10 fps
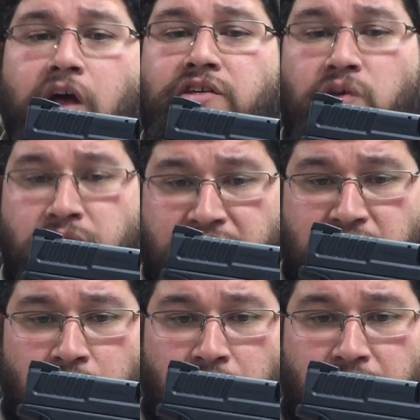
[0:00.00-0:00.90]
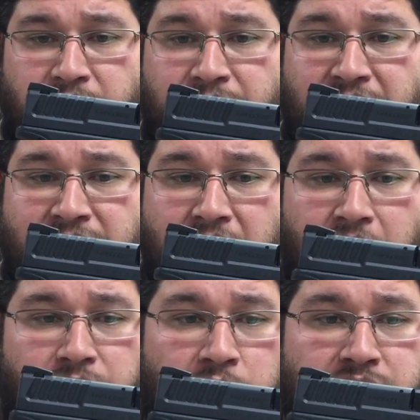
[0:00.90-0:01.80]
So this year on the 15th
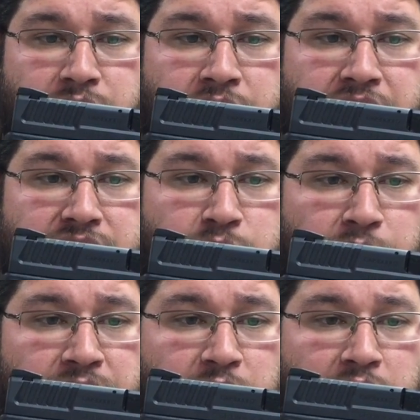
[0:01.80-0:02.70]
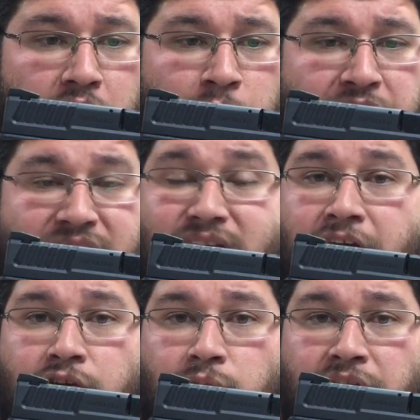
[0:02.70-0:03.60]
anniversary, Springfield Armory
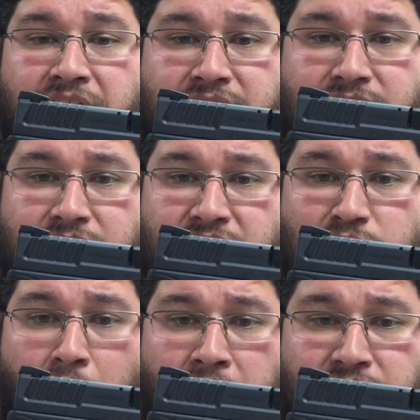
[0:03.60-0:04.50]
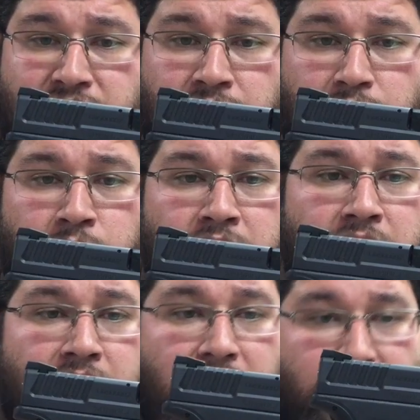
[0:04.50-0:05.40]
decided to release this Mod 2
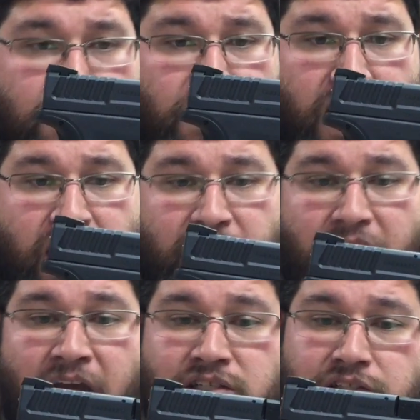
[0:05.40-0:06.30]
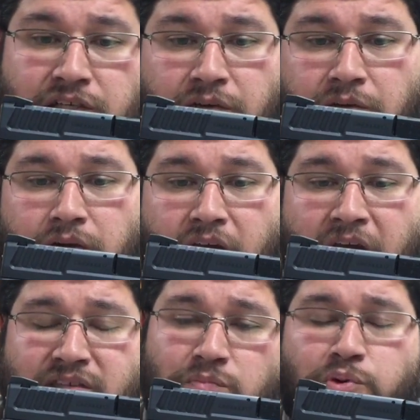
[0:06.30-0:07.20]
that actually
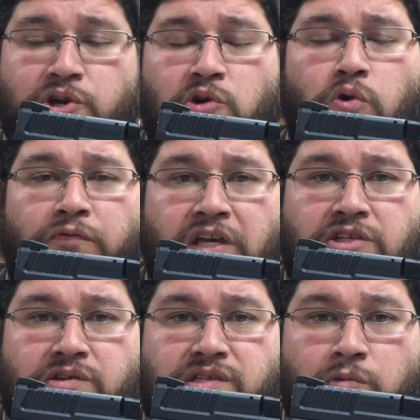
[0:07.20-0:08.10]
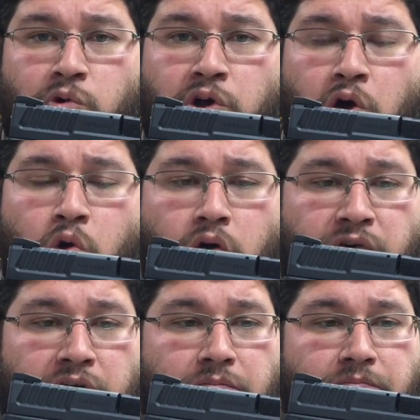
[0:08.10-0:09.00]
has some pretty cool features that we'll go over.